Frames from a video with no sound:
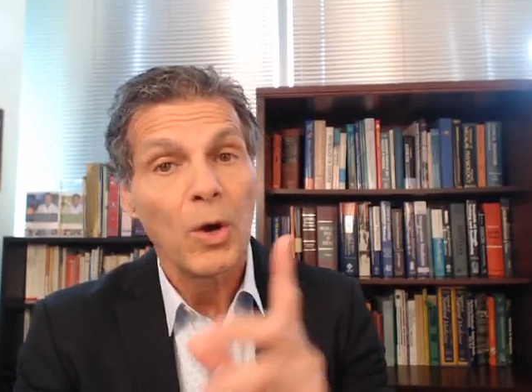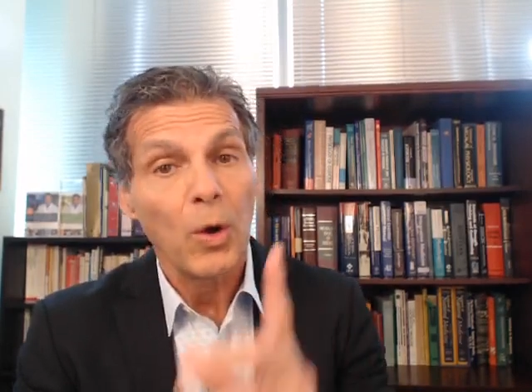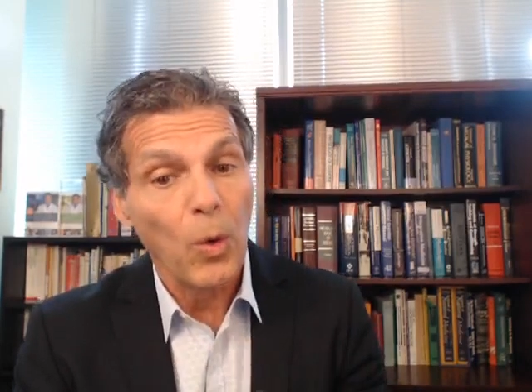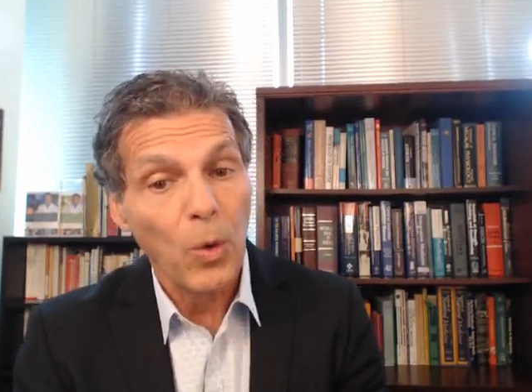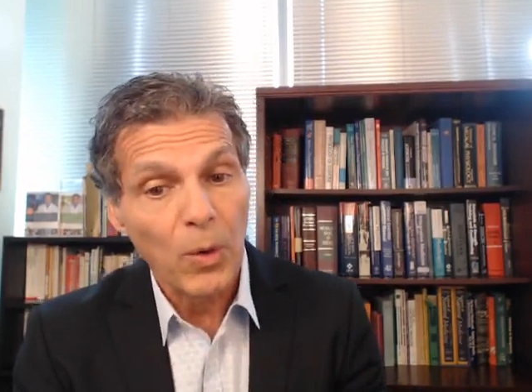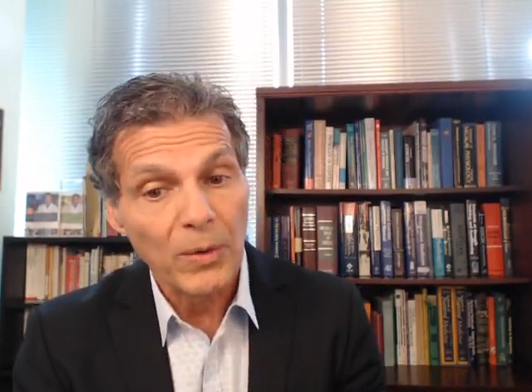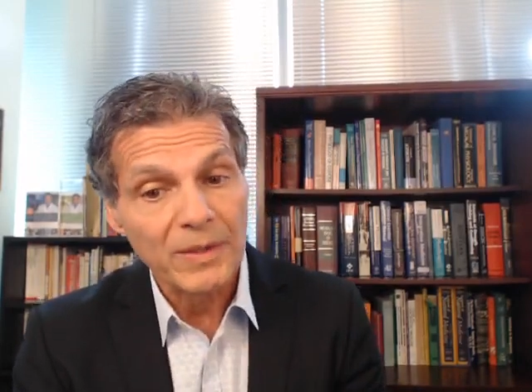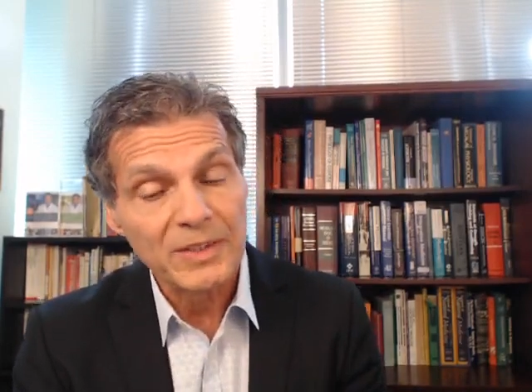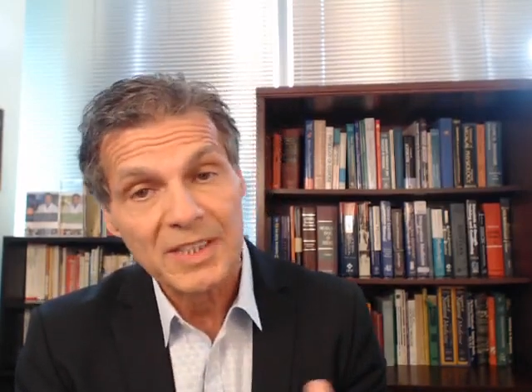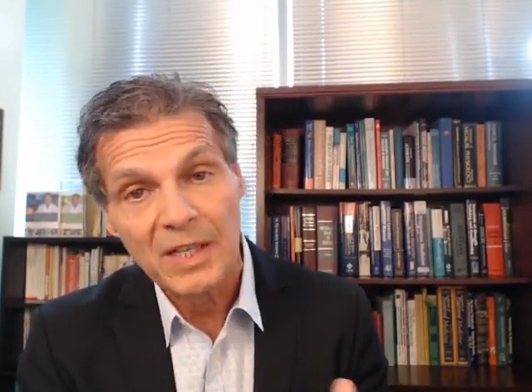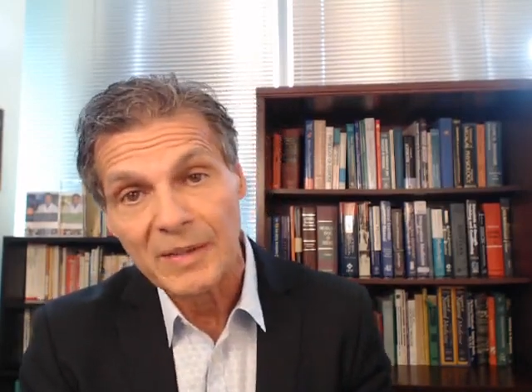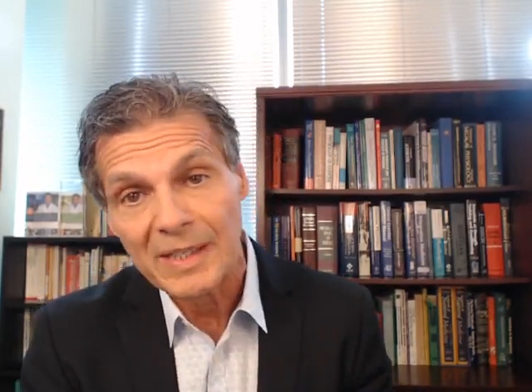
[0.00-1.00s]
Or the
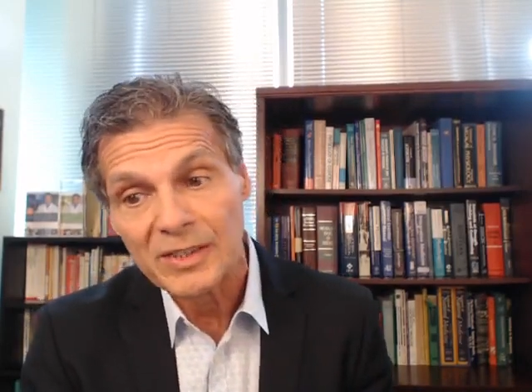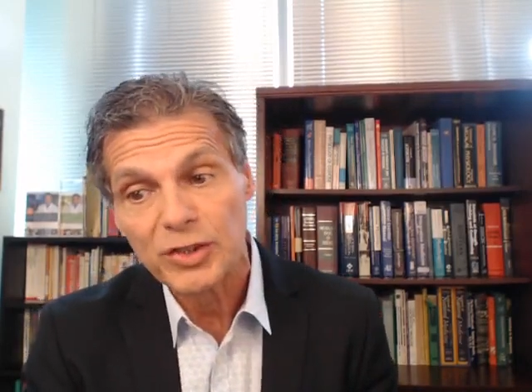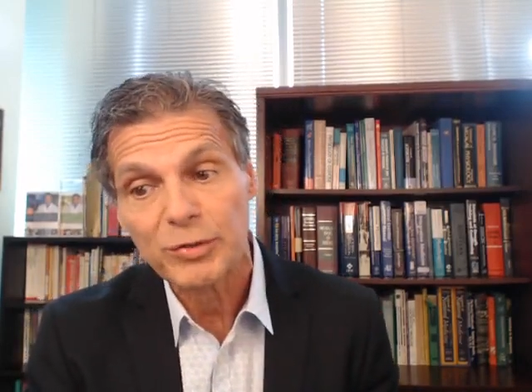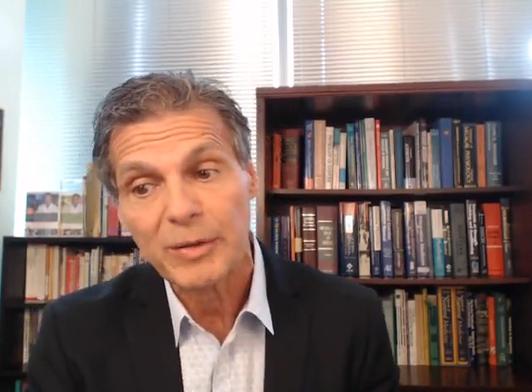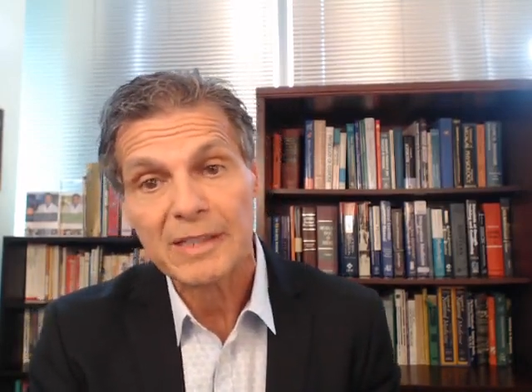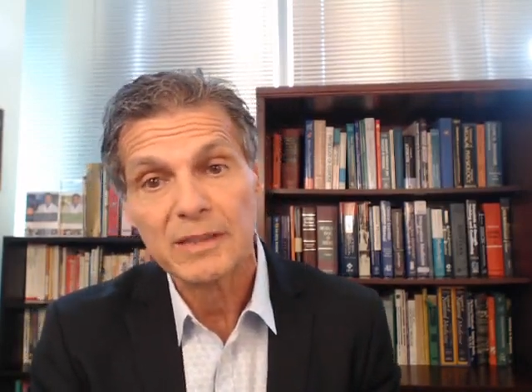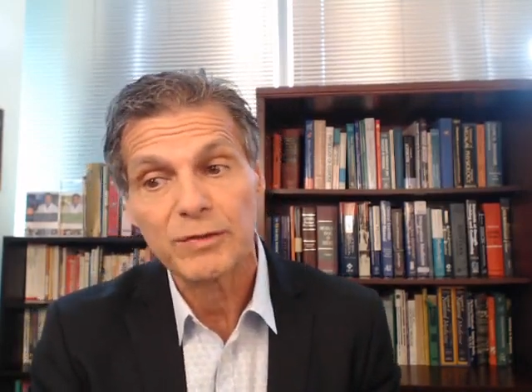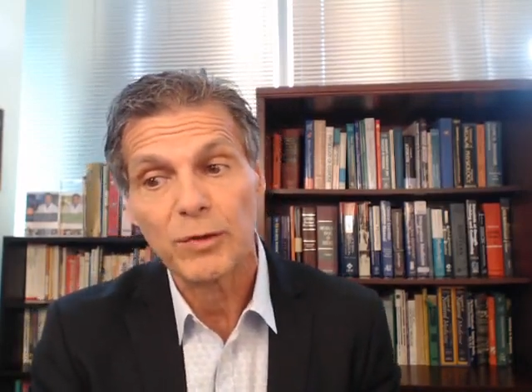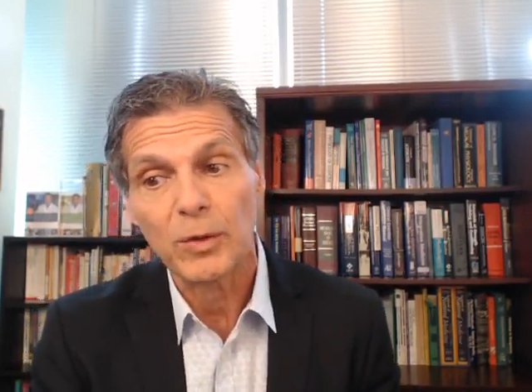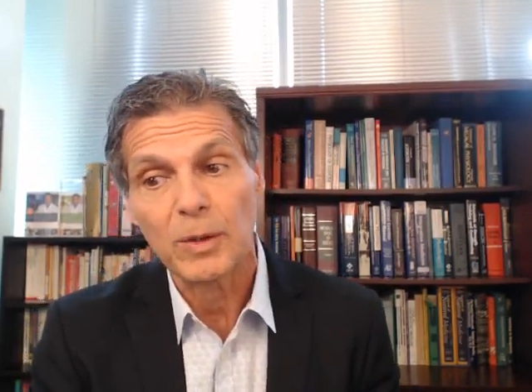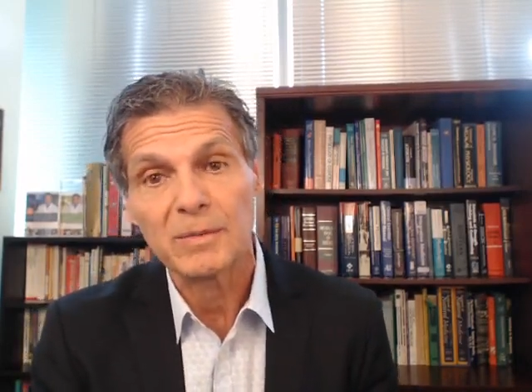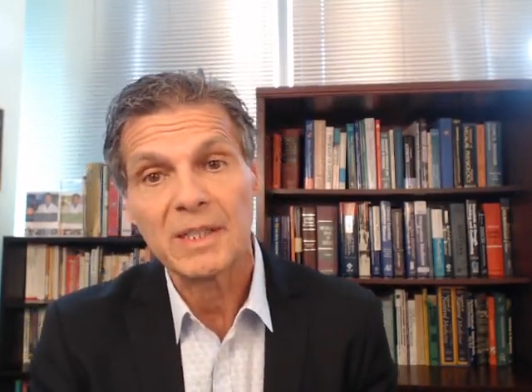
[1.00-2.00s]
cell gets
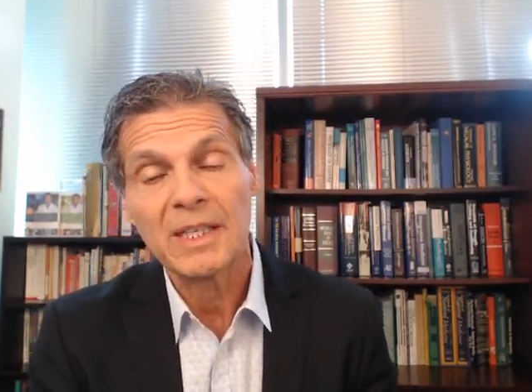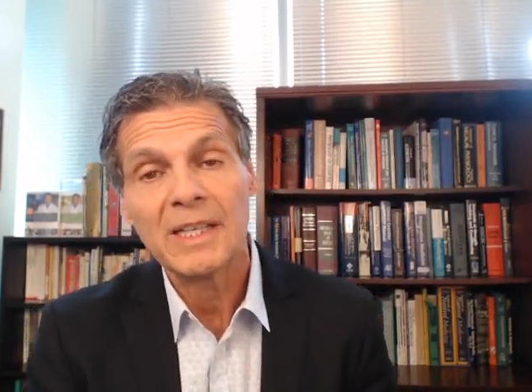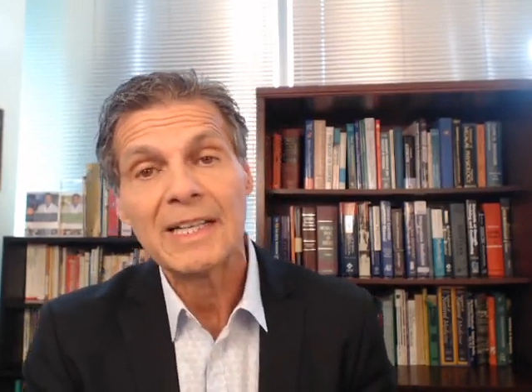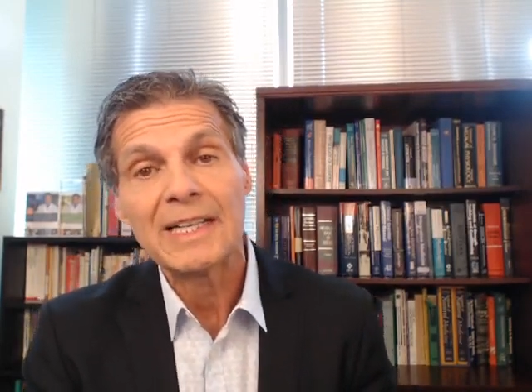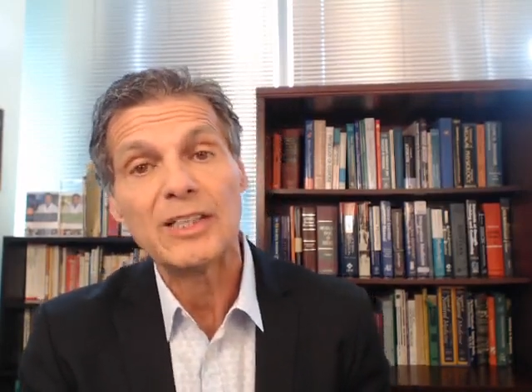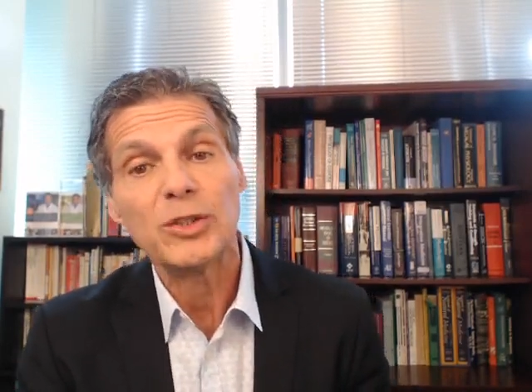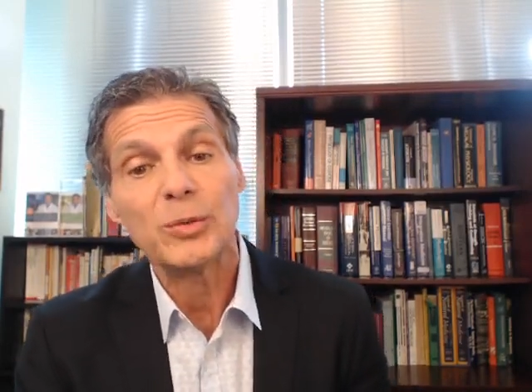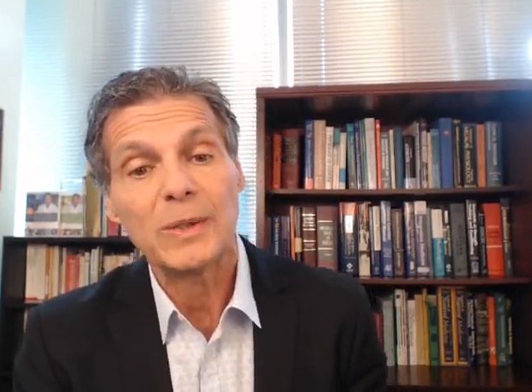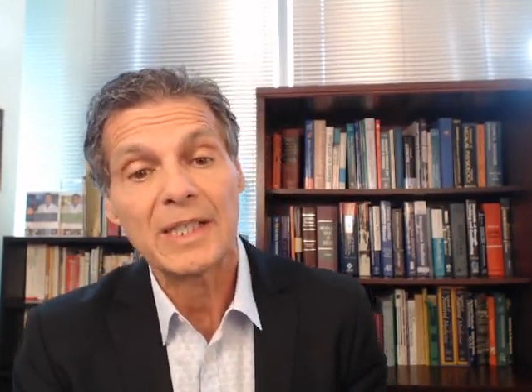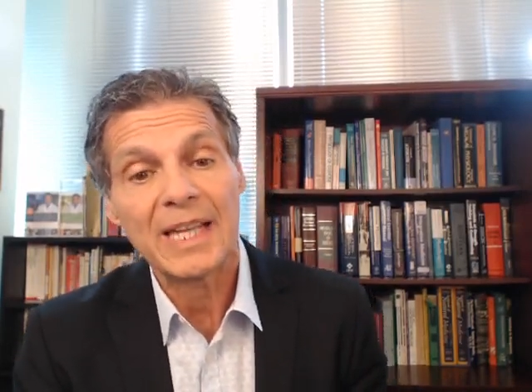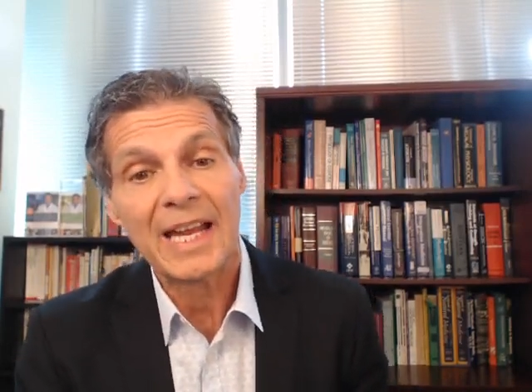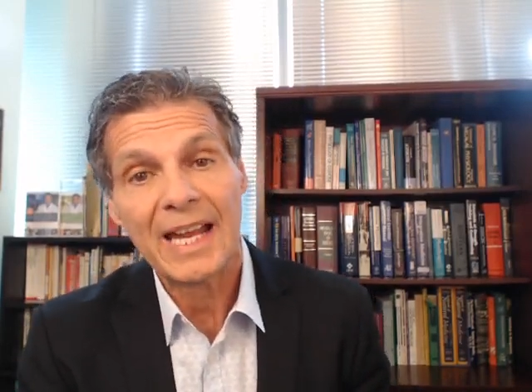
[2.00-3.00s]
transformed into a
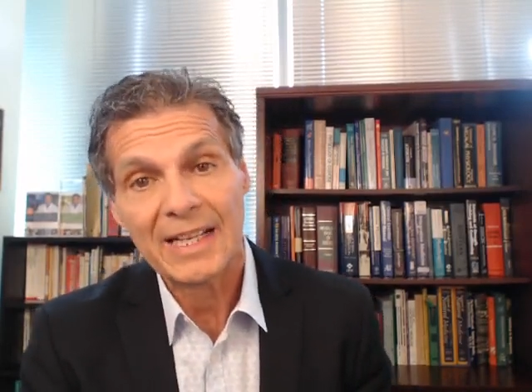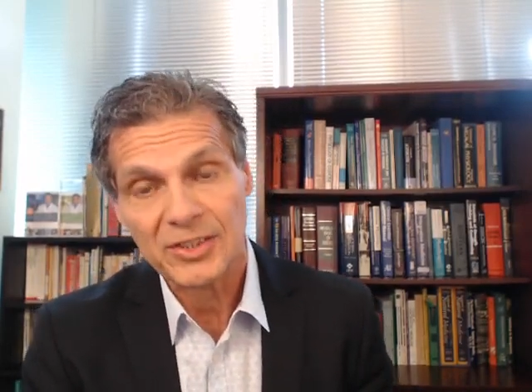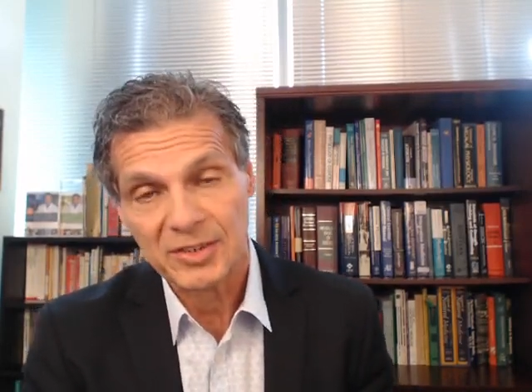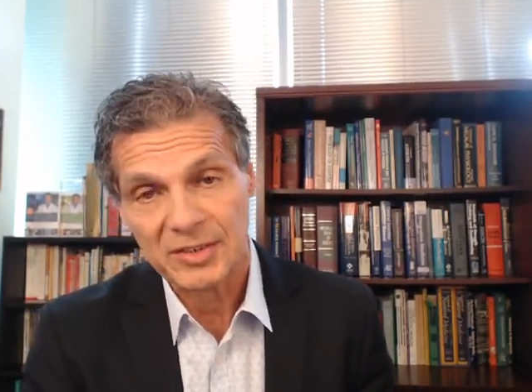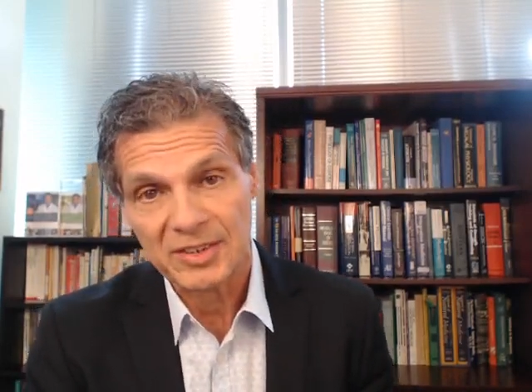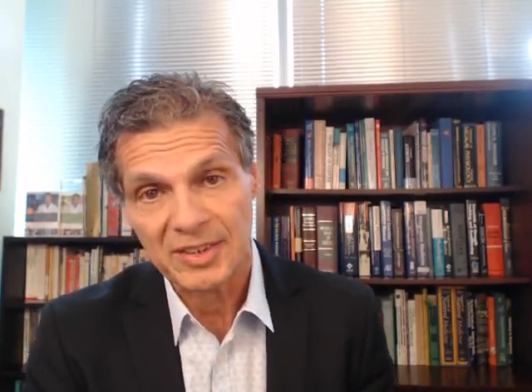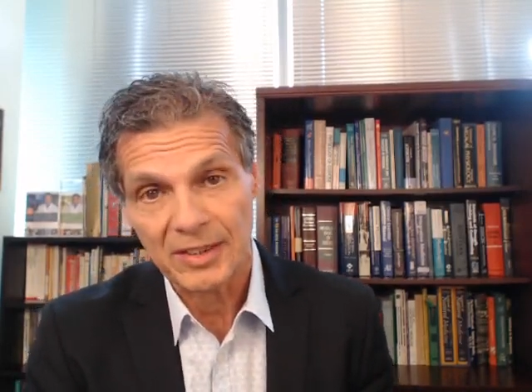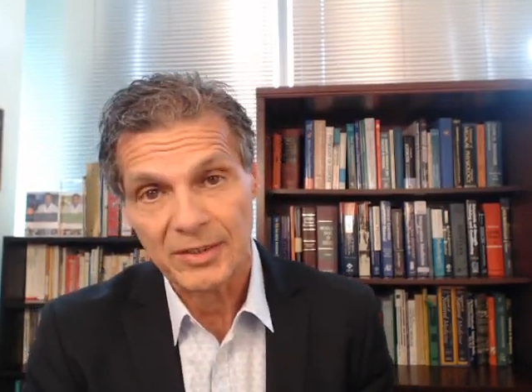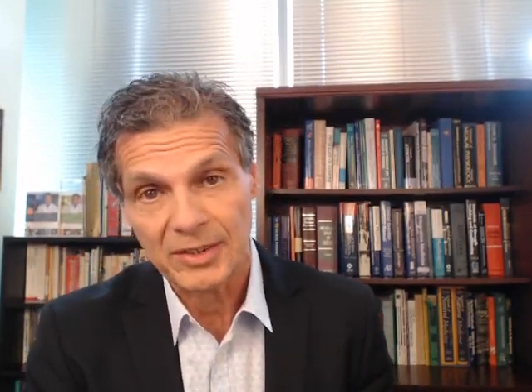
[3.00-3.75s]
cancer cell.